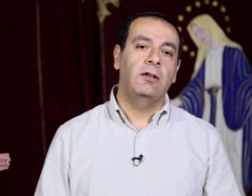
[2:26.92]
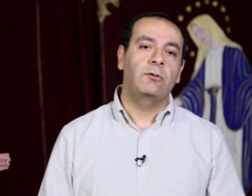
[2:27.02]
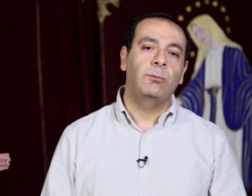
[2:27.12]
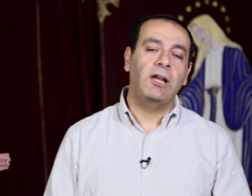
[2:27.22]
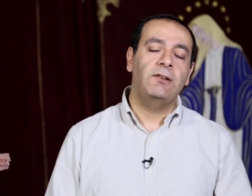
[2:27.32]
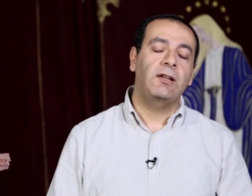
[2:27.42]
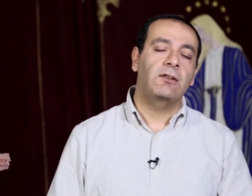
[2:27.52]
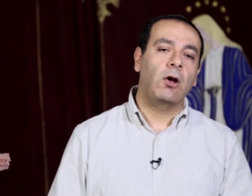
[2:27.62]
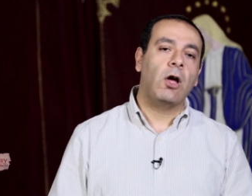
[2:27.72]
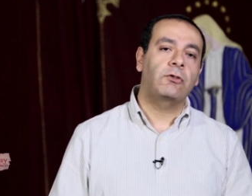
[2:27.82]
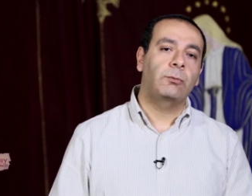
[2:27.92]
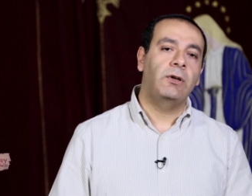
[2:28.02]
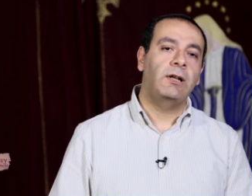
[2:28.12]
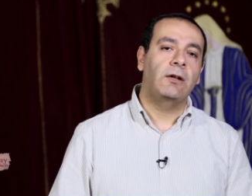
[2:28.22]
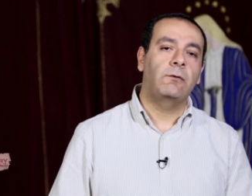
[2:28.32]
spreading the
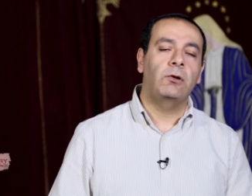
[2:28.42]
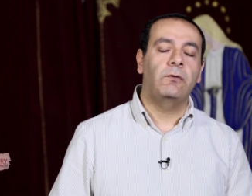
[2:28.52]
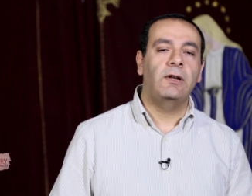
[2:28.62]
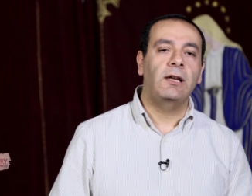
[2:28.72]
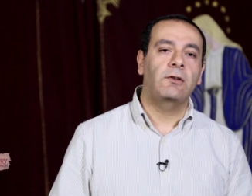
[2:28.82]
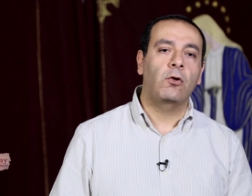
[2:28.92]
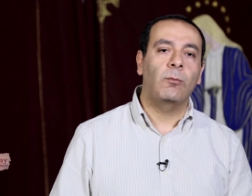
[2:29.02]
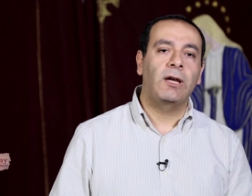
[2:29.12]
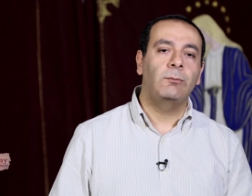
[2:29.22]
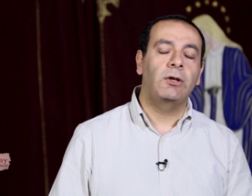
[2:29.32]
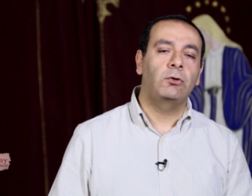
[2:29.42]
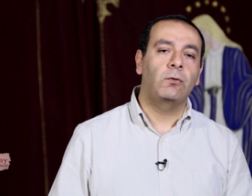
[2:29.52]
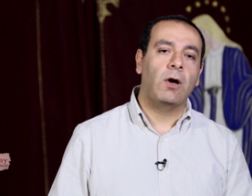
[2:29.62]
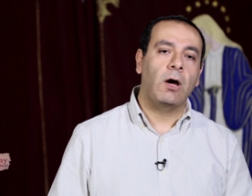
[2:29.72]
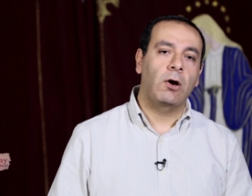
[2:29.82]
gospel and fulfilling the commandment
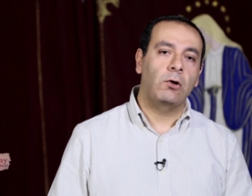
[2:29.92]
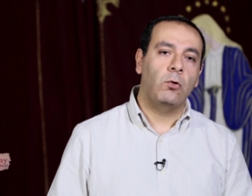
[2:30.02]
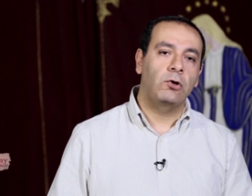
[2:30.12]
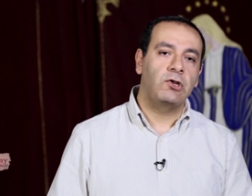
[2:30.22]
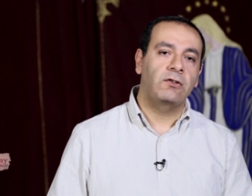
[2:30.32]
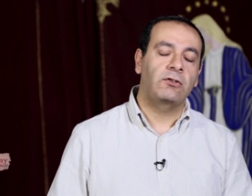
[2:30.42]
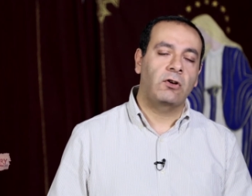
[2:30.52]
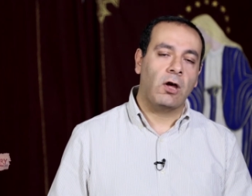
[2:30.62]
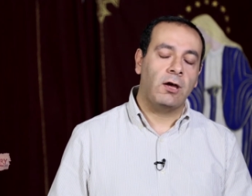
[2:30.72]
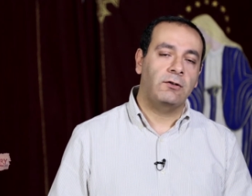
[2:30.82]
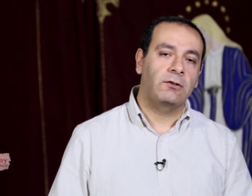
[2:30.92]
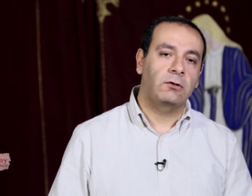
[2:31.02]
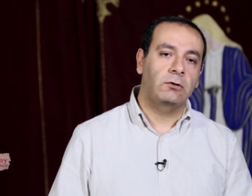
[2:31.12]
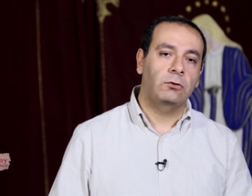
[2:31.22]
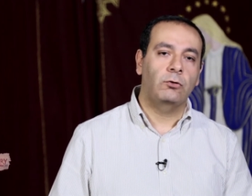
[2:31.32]
of our Lord Jesus Christ
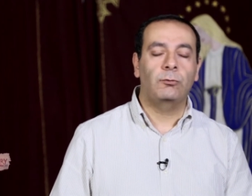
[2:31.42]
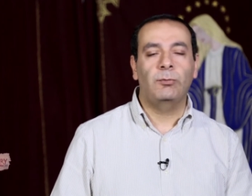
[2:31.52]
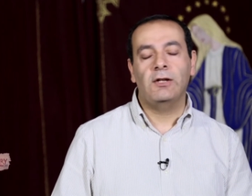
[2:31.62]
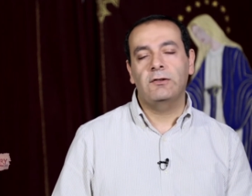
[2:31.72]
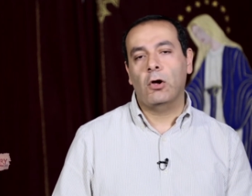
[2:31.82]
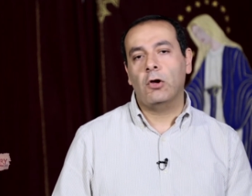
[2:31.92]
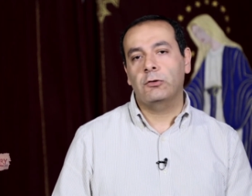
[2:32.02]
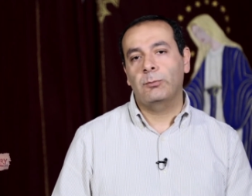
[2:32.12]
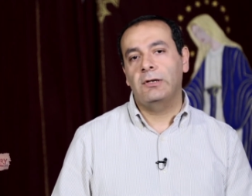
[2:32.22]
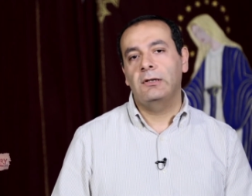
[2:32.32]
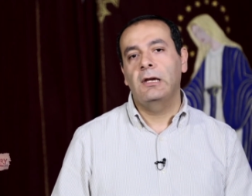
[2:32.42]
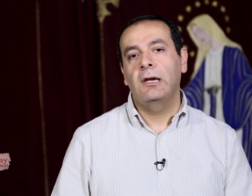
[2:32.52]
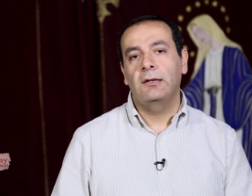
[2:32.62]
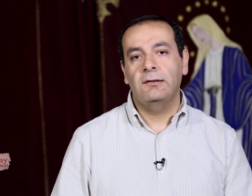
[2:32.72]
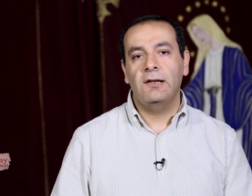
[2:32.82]
to spread the gospel
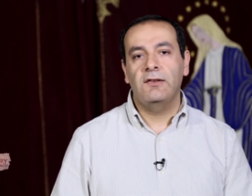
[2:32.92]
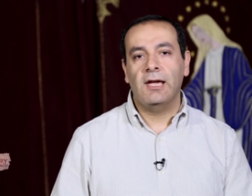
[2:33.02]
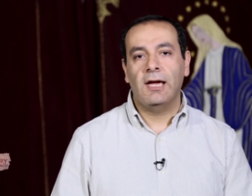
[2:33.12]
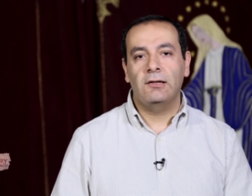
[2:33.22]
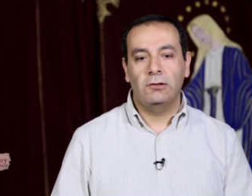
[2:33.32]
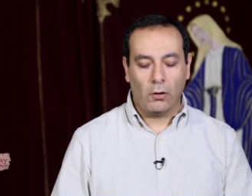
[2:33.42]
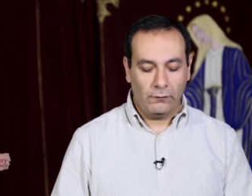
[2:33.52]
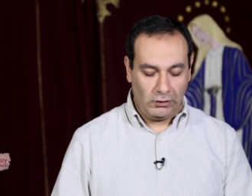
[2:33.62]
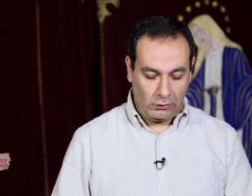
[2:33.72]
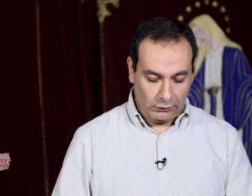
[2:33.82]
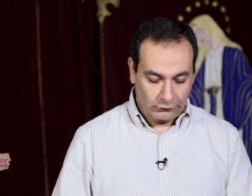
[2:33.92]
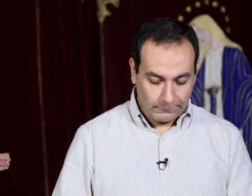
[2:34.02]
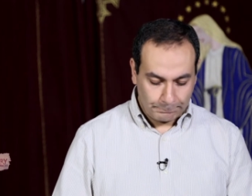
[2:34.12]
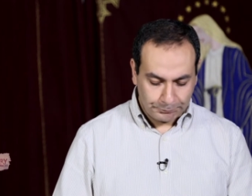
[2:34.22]
till the end of the earth.